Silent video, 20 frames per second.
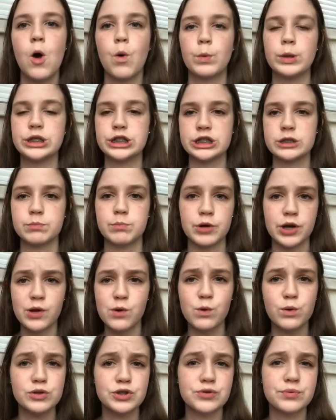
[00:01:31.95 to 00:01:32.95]
which is pretty
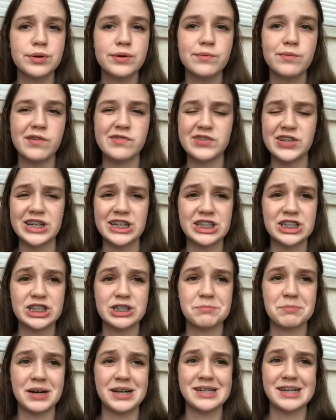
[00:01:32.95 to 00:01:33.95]
cool to read
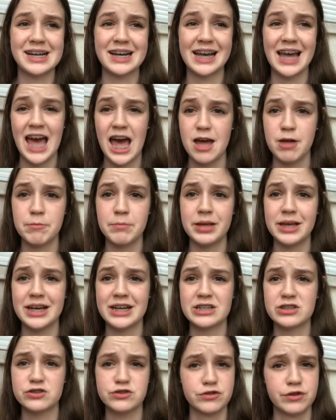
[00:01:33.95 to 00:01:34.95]
Revelations, but it can be
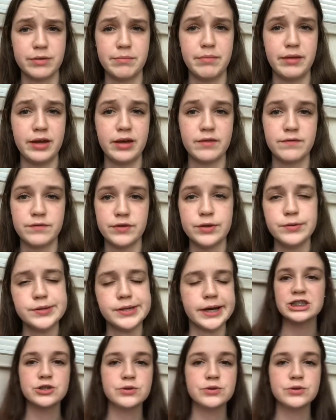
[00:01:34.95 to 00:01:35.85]
extremely confusing.